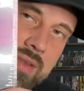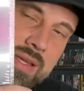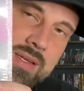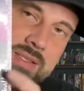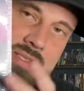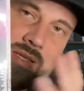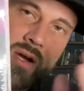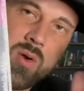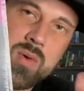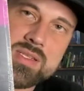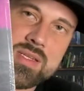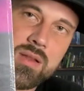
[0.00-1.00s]
They just
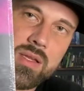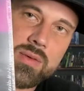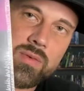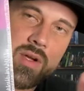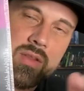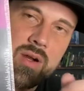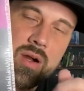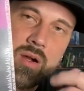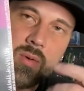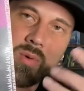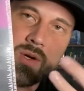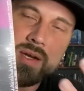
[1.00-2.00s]
always deliver on the
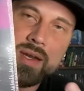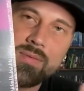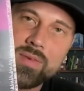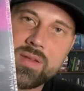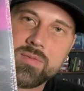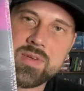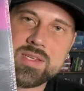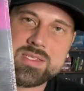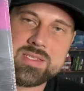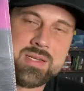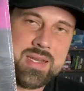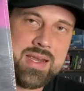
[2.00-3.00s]
artwork, even if
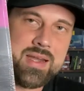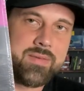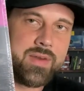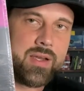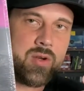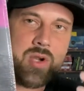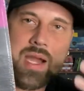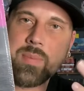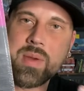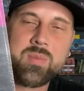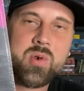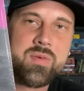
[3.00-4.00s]
it's kind of a
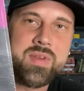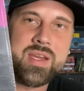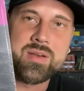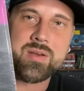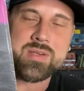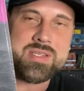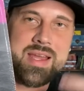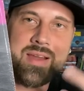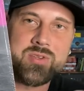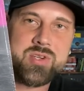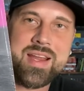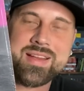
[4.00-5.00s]
crappy movie or
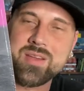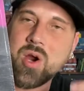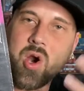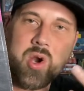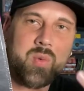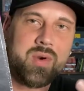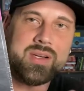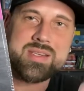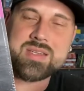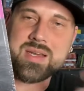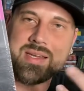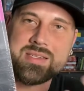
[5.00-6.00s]
soundtrack. The artwork
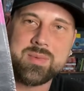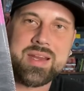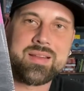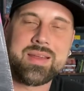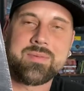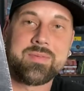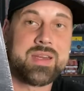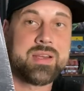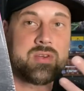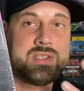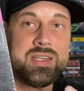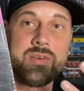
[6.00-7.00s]
is awesome, kind of like
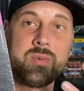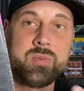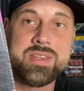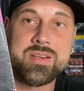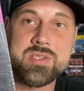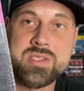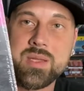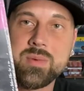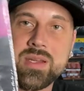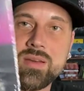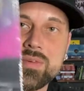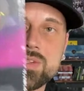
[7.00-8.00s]
Vinegar Syndrome with their
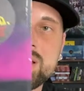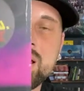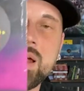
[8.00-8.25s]
slipcovers.